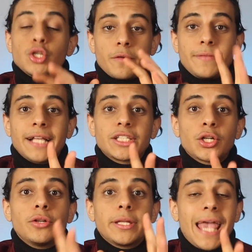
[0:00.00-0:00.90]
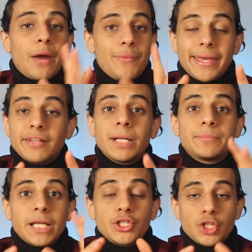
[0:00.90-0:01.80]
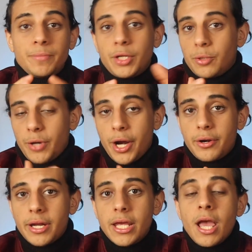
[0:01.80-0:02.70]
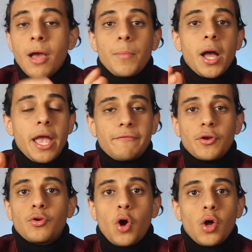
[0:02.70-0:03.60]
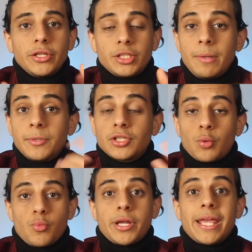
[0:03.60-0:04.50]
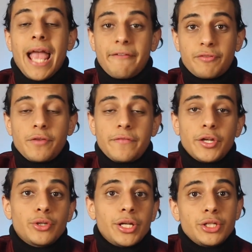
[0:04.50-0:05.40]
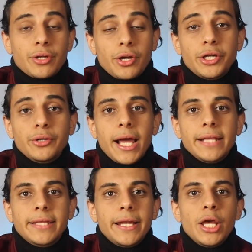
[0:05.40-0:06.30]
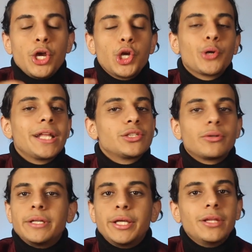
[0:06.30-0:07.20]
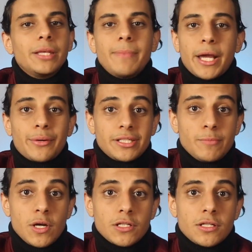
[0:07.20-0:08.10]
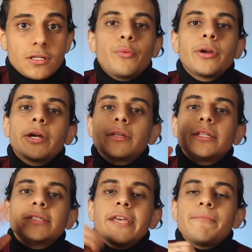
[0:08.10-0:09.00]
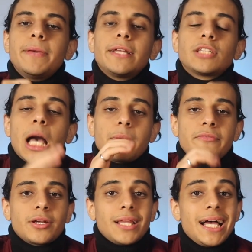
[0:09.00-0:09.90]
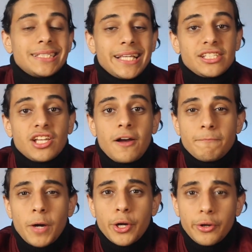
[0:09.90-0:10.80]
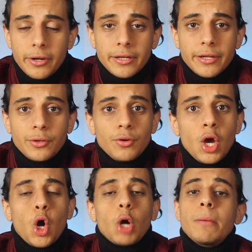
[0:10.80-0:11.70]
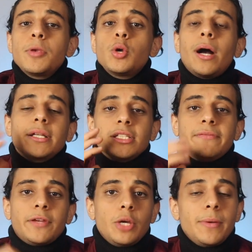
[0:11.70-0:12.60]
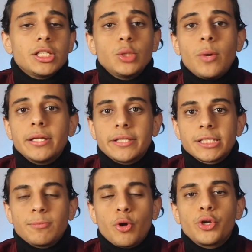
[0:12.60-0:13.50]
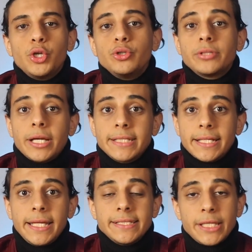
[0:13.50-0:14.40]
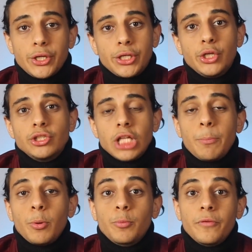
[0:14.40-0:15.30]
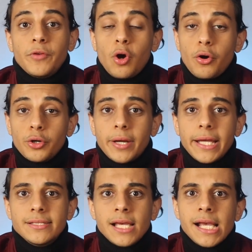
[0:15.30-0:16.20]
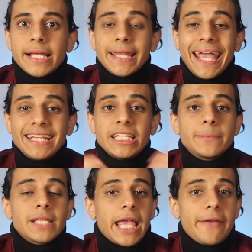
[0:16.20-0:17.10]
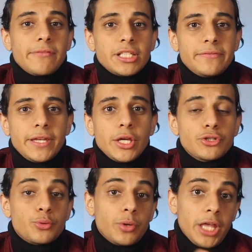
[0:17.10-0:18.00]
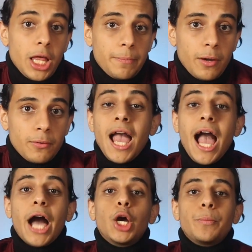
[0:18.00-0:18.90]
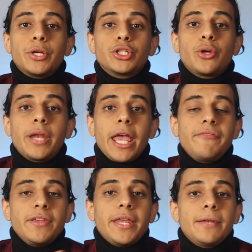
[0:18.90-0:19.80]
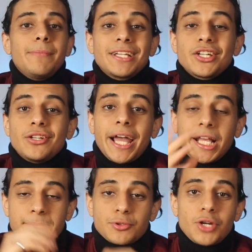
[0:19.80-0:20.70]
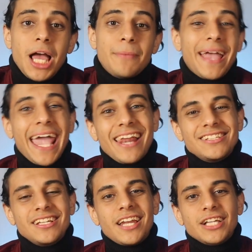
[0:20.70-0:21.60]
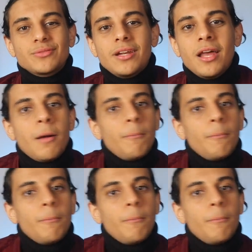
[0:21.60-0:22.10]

So if that's your goal, then yeah, ranking top 10 should be your priority. But if your goal is to maybe start working after you finish your engineering undergrad, then your grades don't nearly matter as much. Regardless, if being top of your class is a priority to you, or maybe you watched this video because you wanted to explore new study techniques that you can use to help improve your own grades, the 8 tips I gave in this video should really help out. I hope you enjoyed it. If you did, make sure to like and subscribe, and I'll see you in the next one.